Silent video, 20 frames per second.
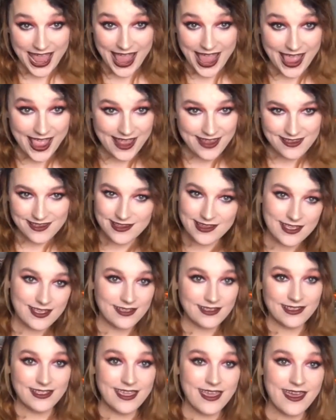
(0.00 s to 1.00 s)
and
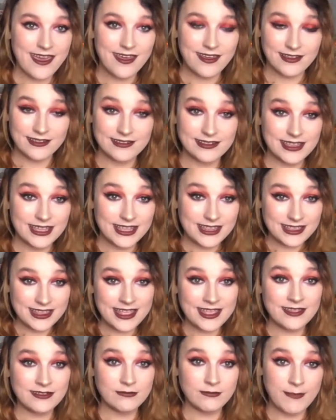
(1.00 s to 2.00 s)
yeah, hit
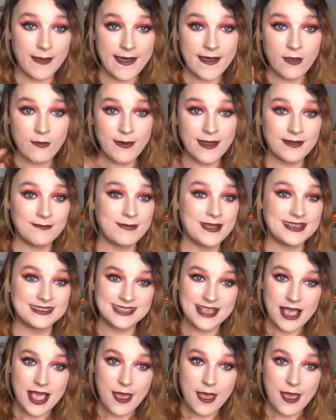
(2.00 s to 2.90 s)
that bell button because